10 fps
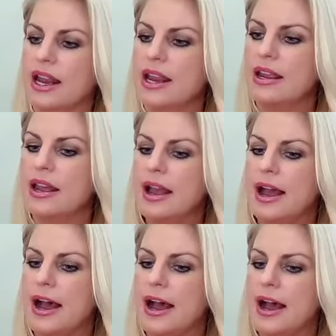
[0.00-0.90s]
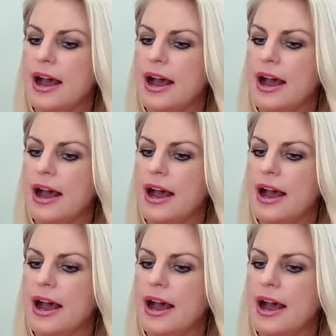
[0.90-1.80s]
getting
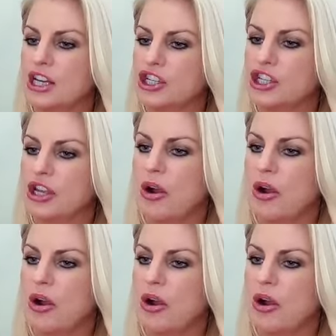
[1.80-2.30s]
conversations